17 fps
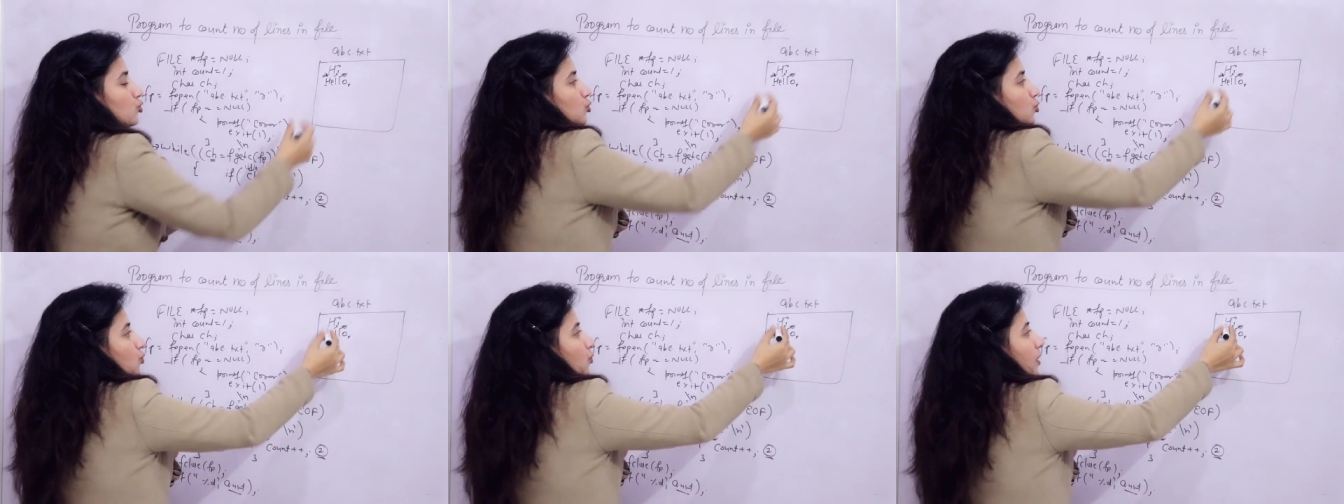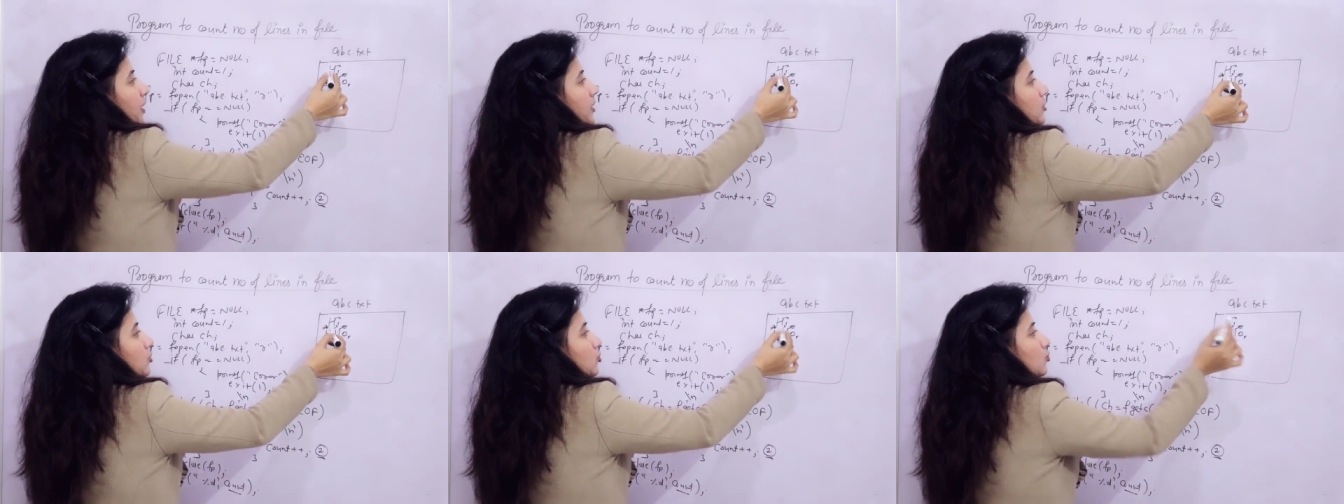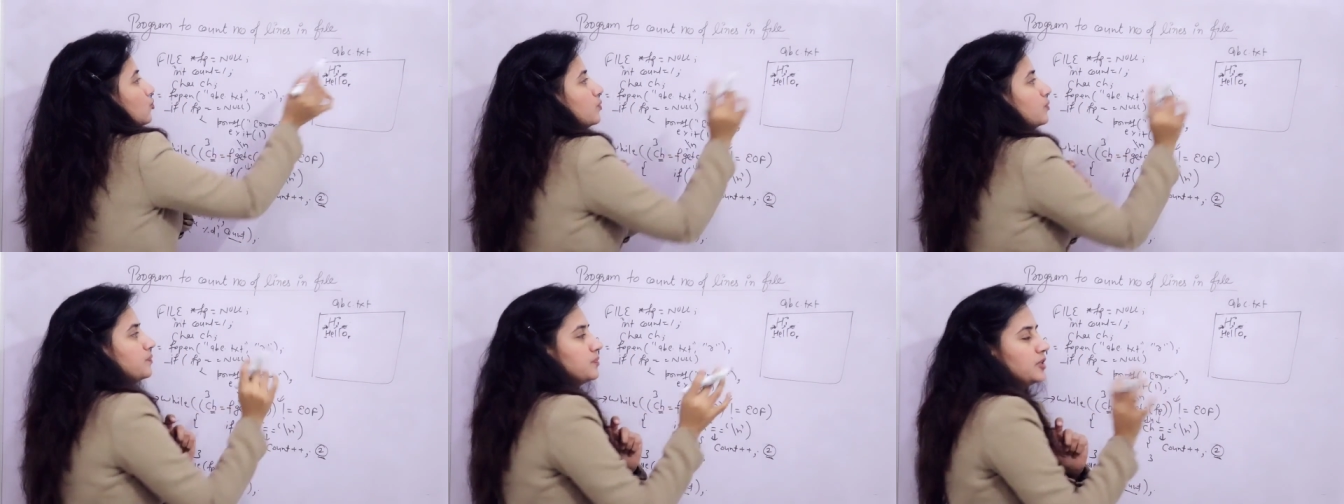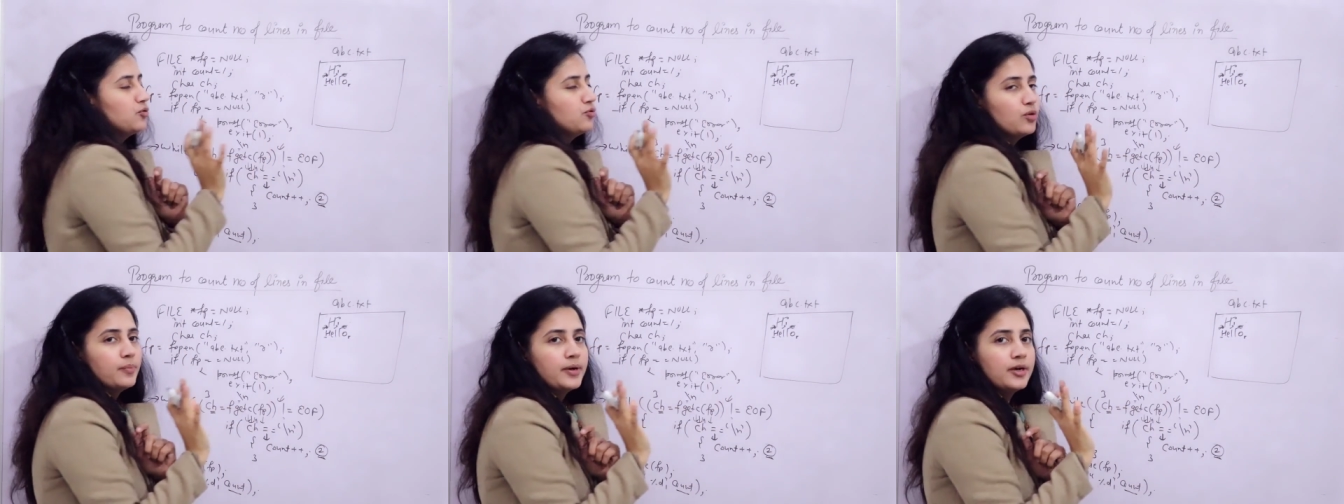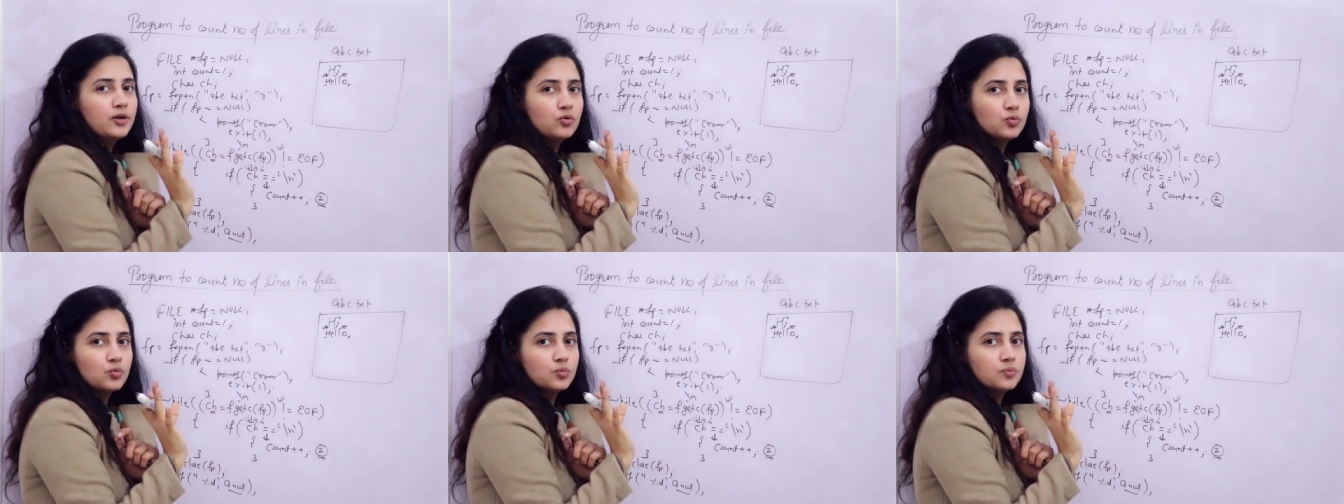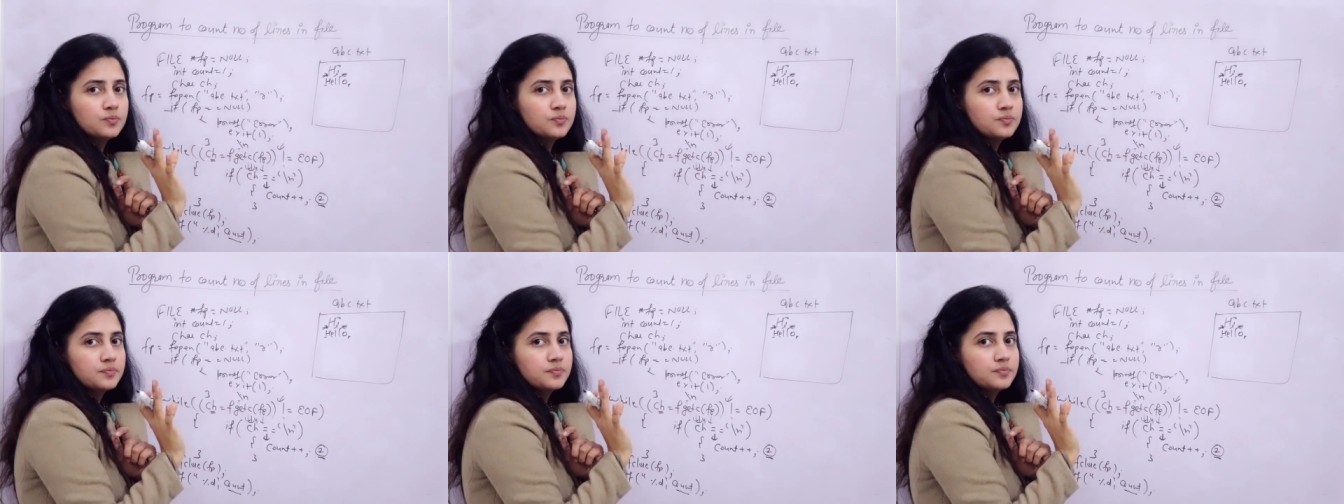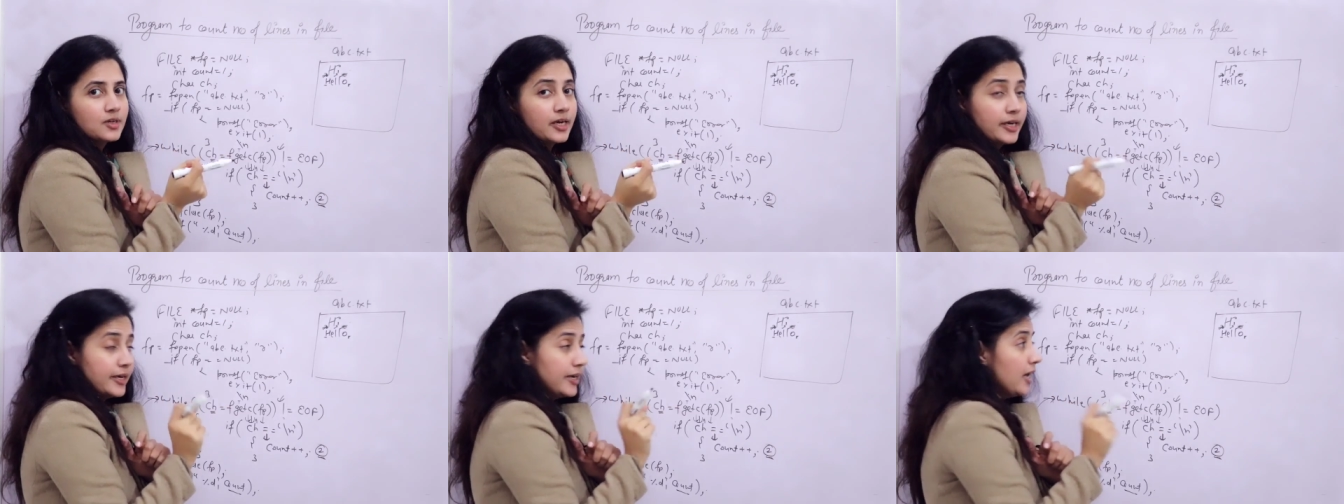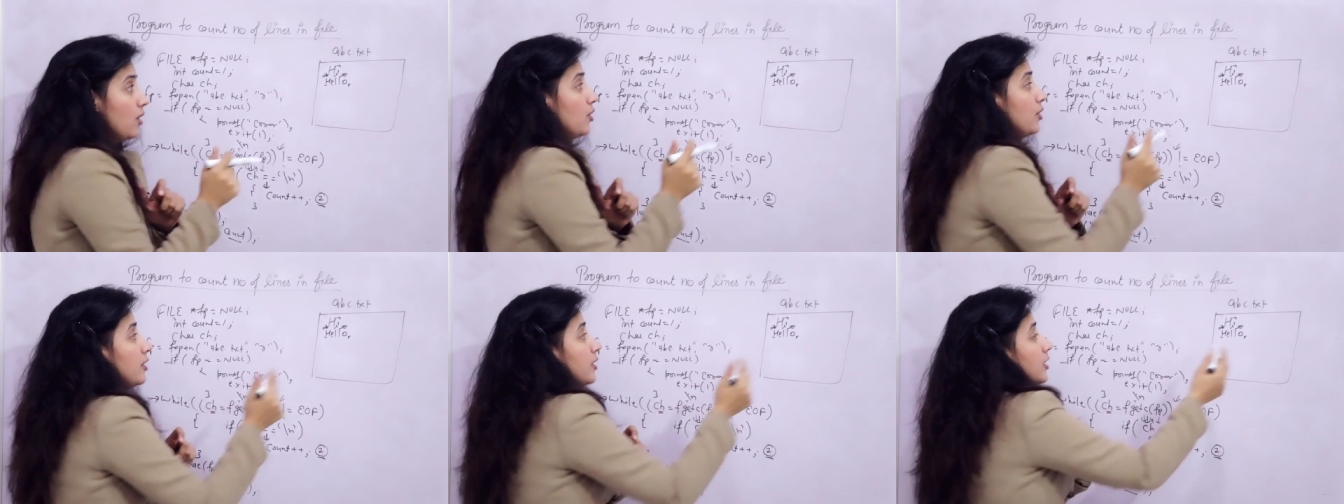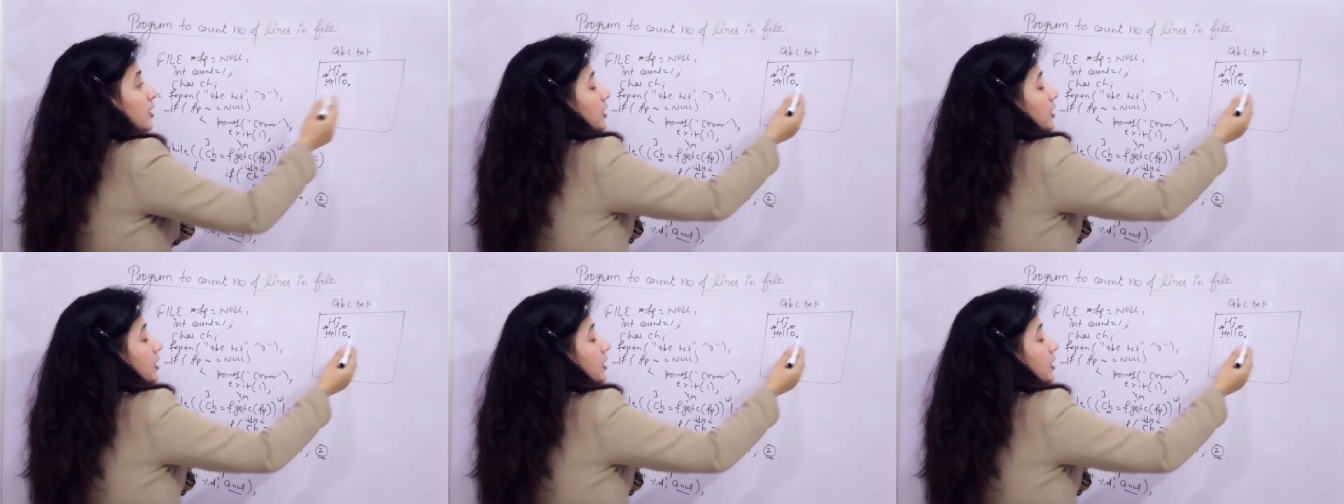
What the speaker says: So 1, 2, it will print 2. Now